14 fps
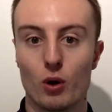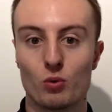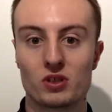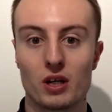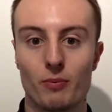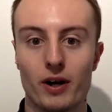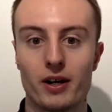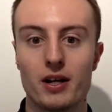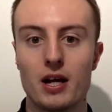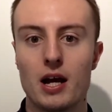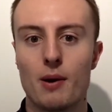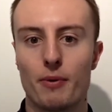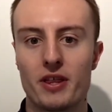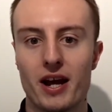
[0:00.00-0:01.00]
know someone,
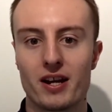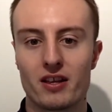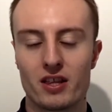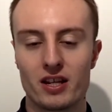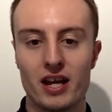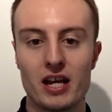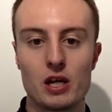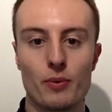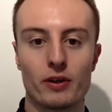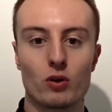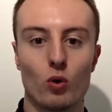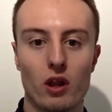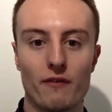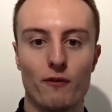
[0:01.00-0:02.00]
but at the end of the day, you
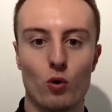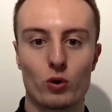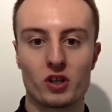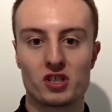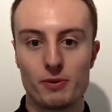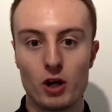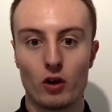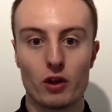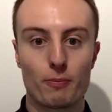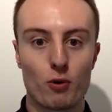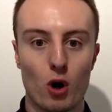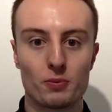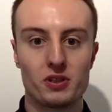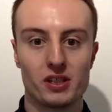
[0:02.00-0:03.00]
want all their focus to be on the
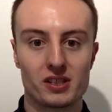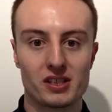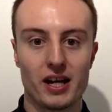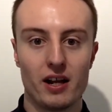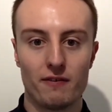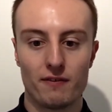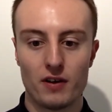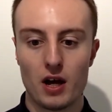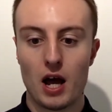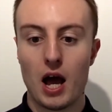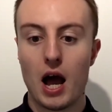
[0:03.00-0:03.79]
property itself.